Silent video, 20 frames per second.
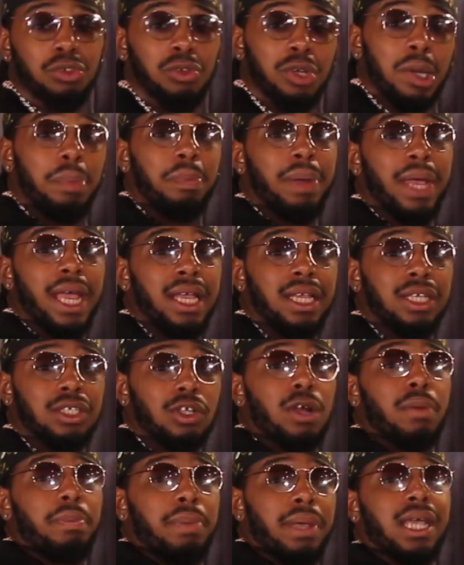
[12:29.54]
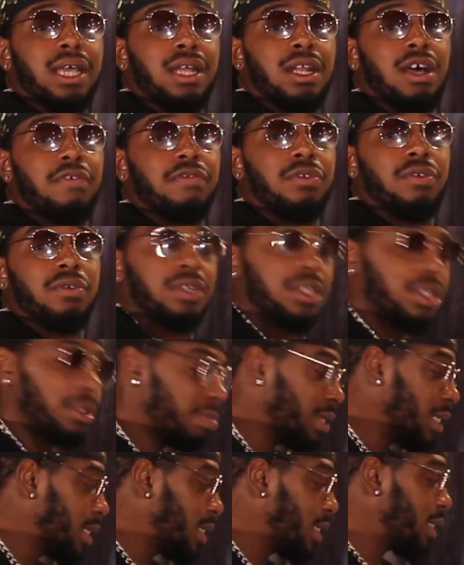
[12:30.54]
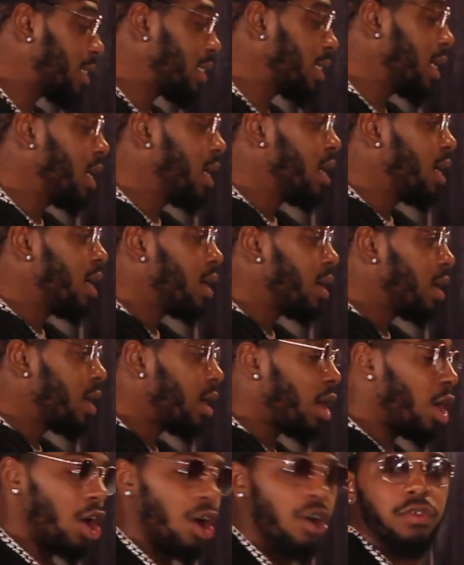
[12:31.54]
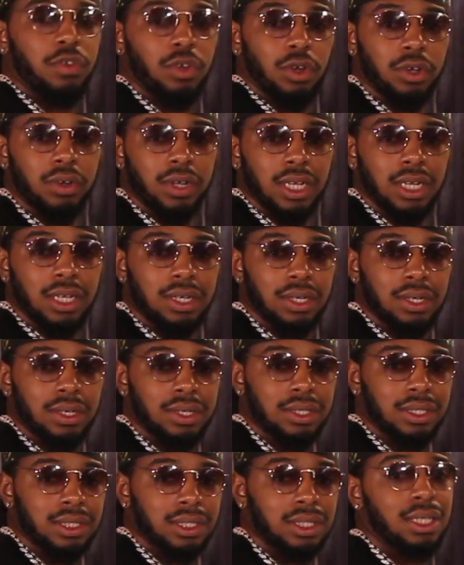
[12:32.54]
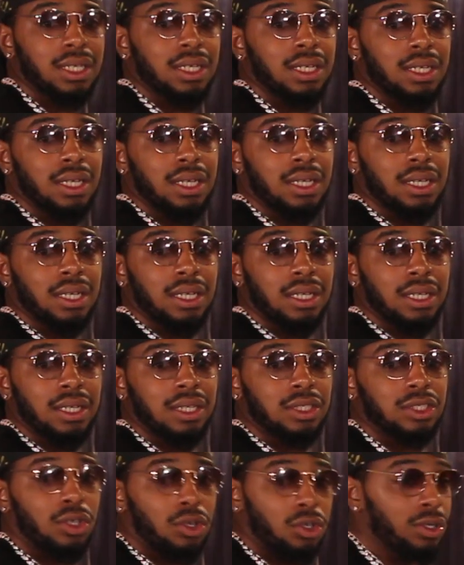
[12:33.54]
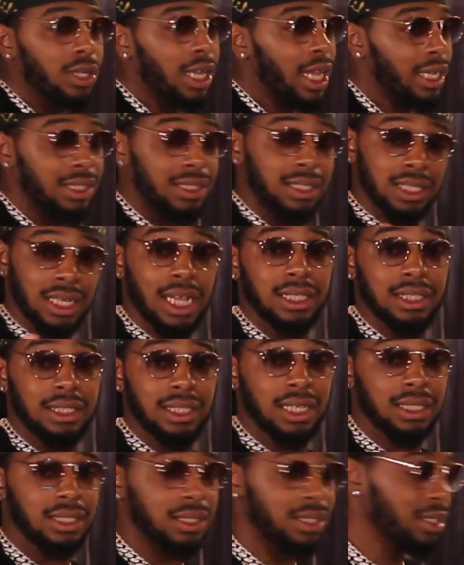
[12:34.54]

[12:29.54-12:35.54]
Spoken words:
you could start paying off your expenses off your credit card. So you like, shit, I see that's a